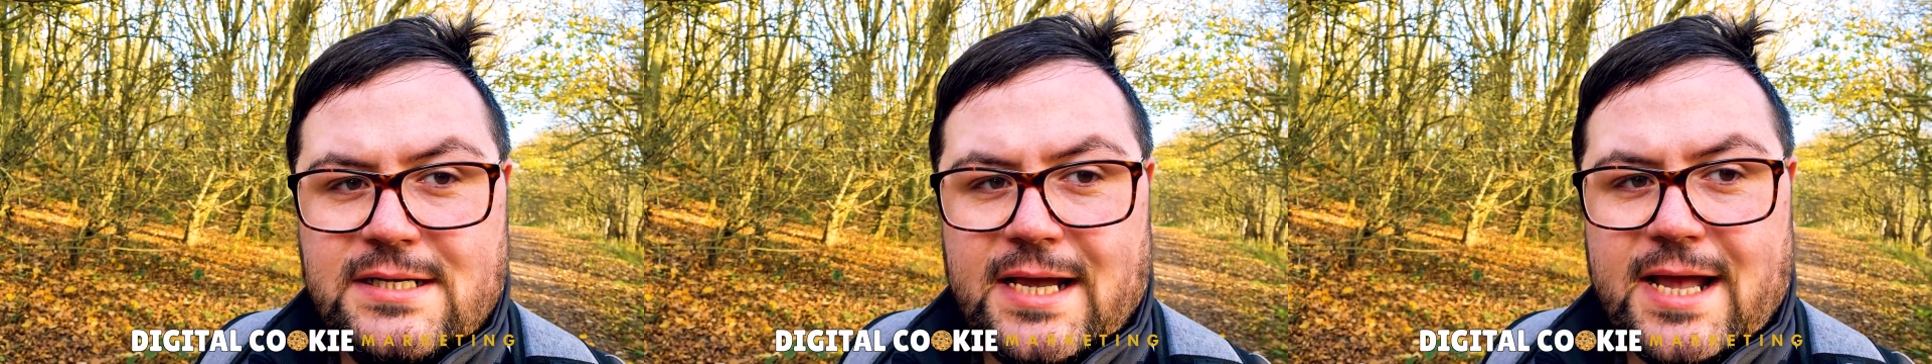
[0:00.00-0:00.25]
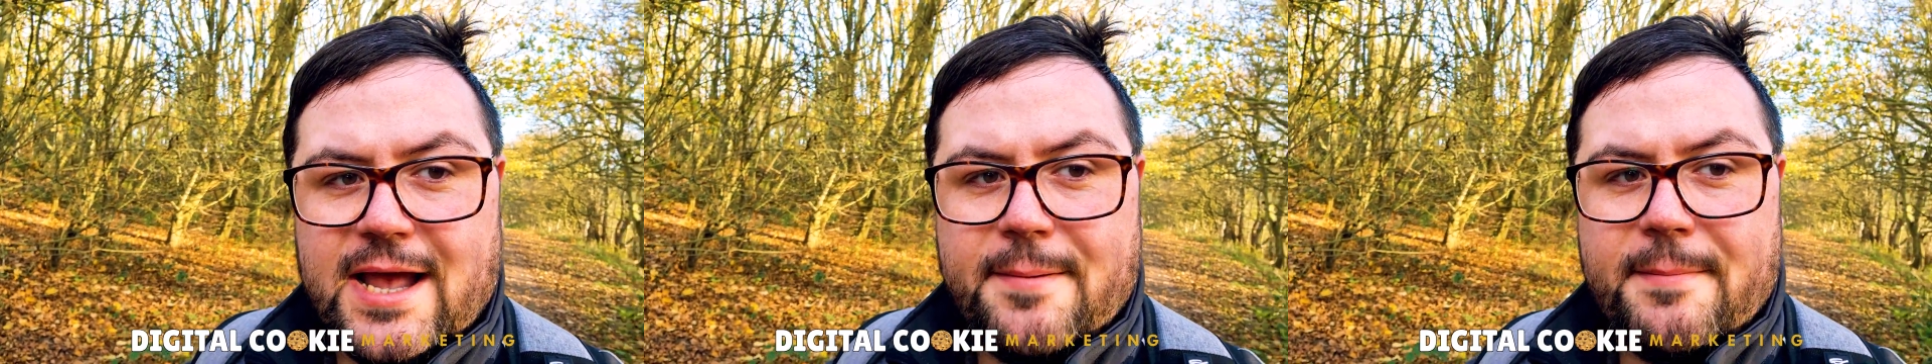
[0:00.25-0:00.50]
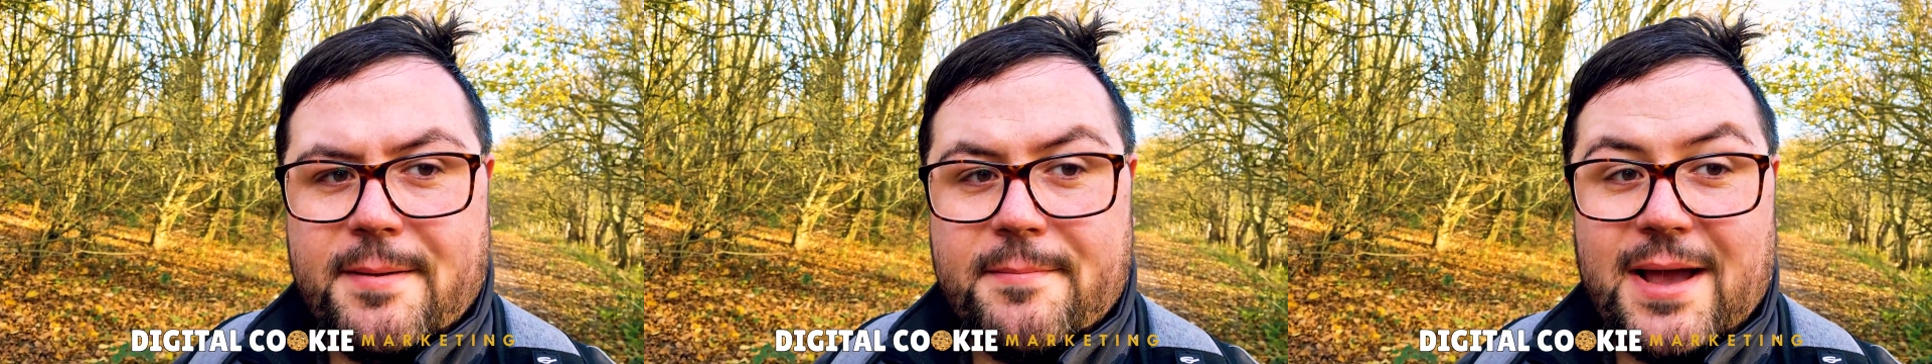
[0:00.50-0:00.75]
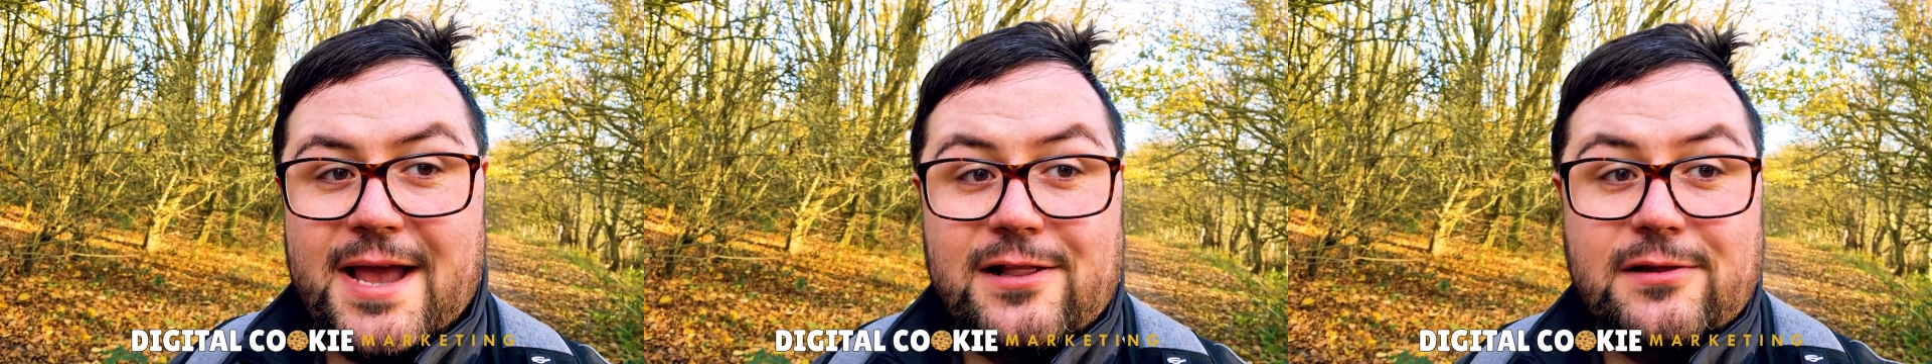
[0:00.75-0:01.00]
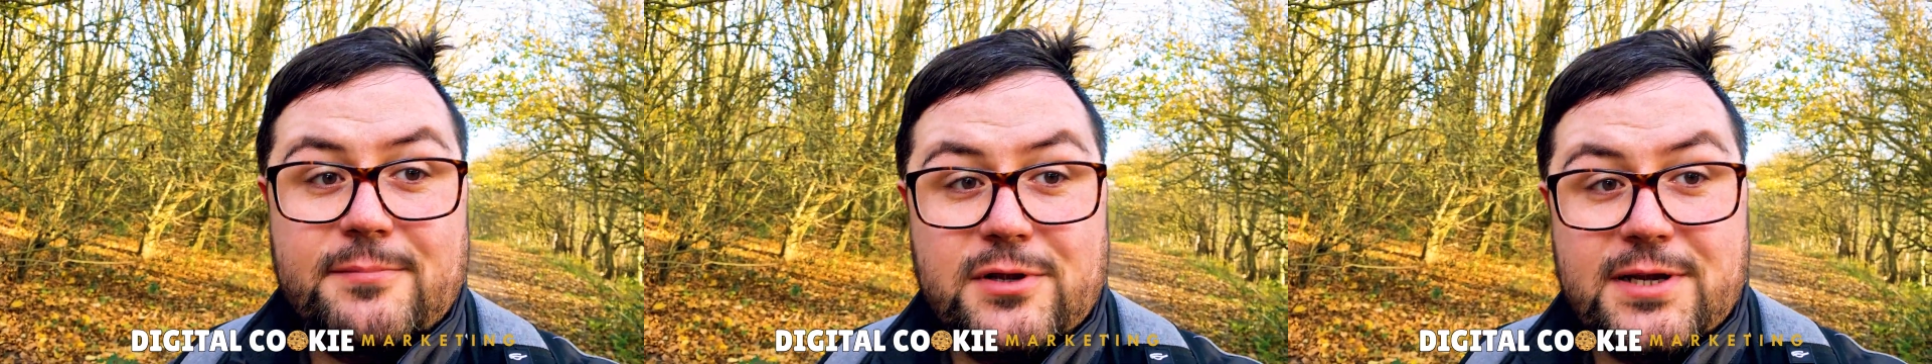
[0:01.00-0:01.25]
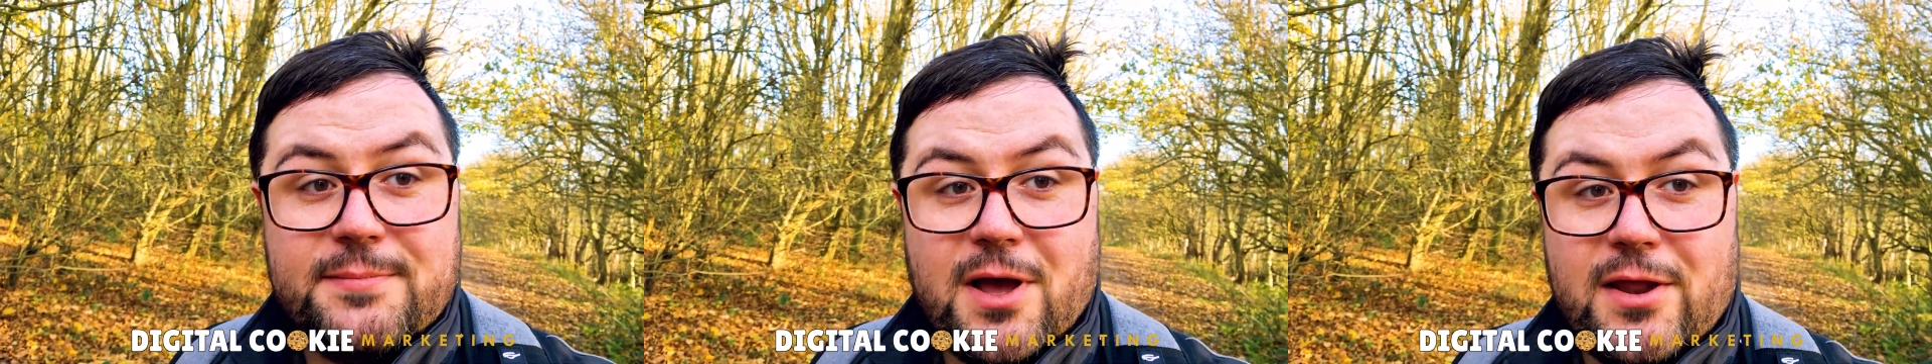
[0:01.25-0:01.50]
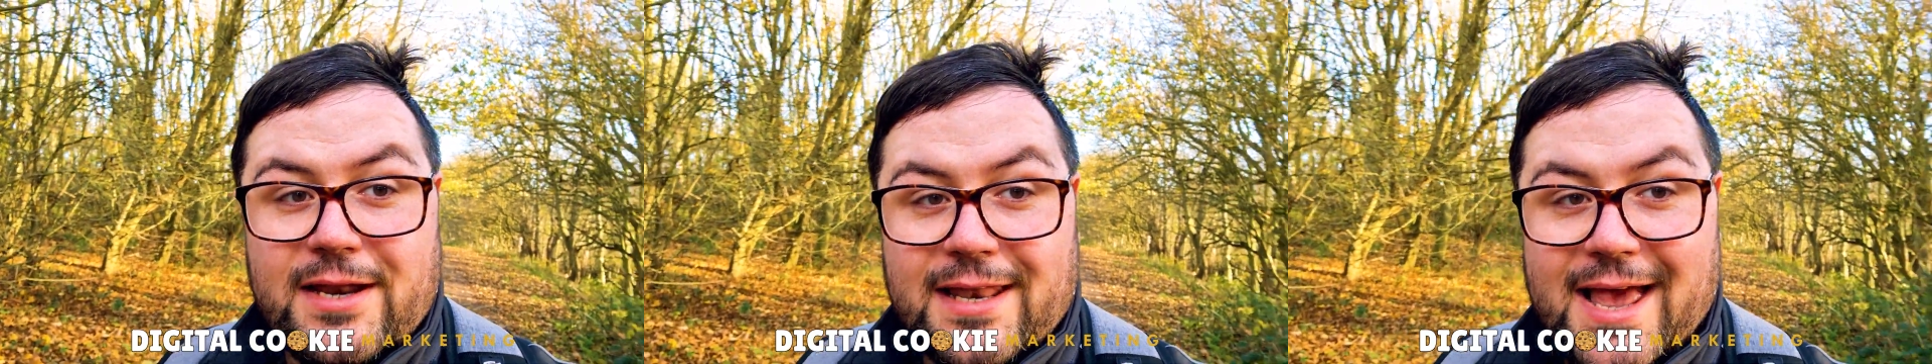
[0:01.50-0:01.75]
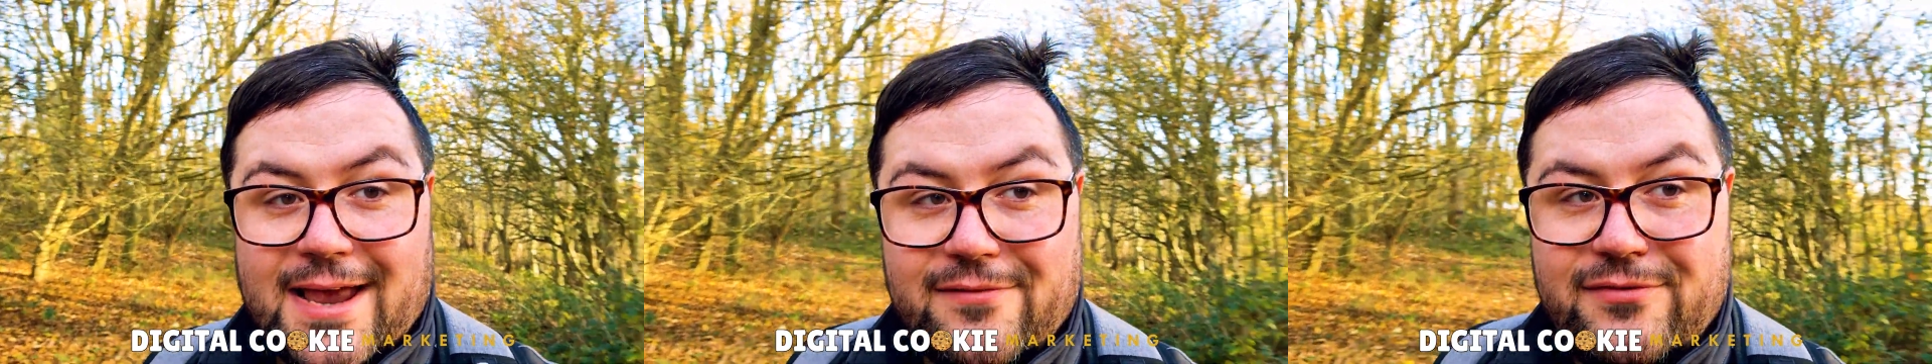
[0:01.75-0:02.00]
Um, in my old Monday morning
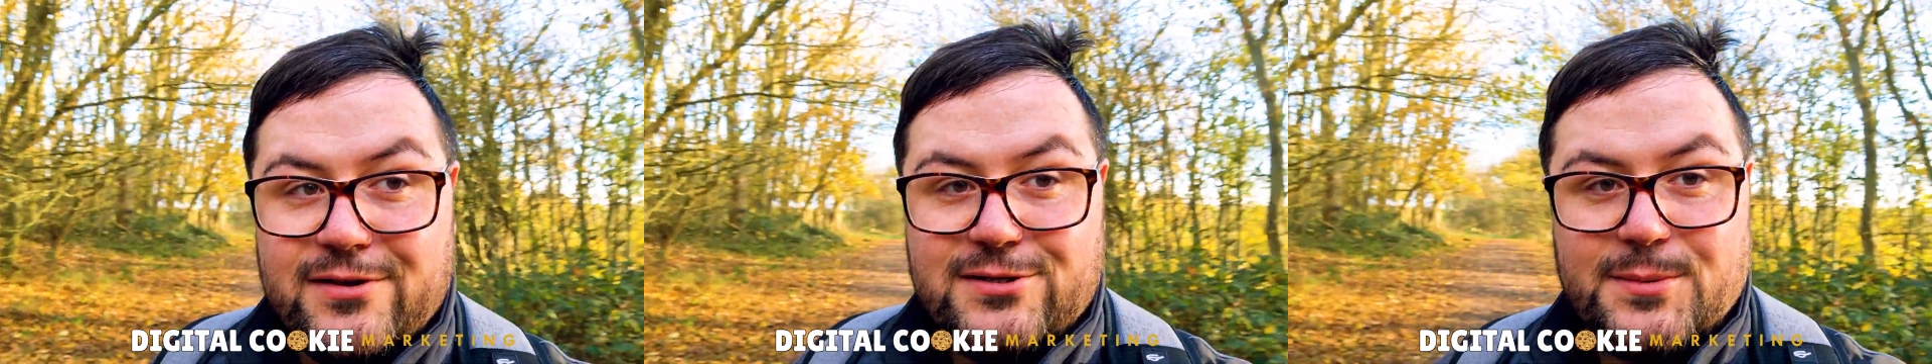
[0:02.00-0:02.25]
life used